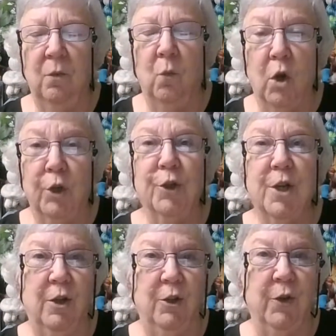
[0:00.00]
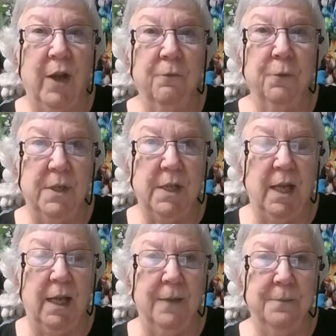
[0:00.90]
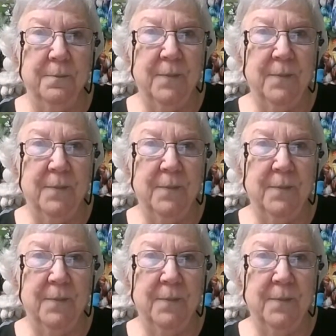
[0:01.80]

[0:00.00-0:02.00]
watercolor every day,